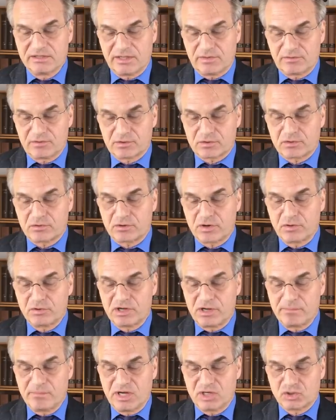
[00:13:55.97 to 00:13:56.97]
that the
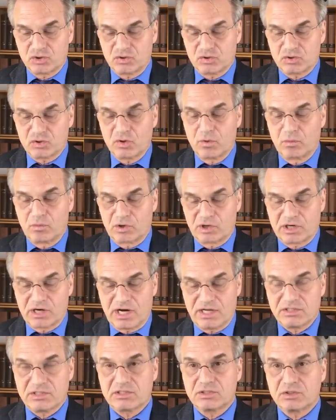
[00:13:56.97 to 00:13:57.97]
corona measures were
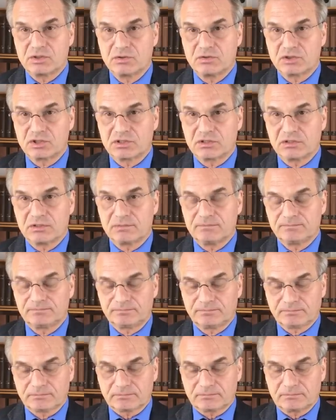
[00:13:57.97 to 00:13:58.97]
constitutional.
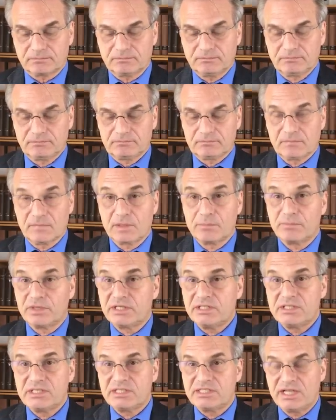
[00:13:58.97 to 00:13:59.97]

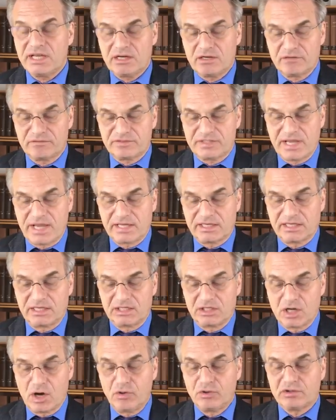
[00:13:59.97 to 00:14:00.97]
But instead of
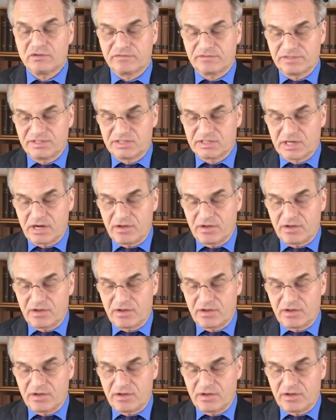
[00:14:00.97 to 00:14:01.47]
taking note of these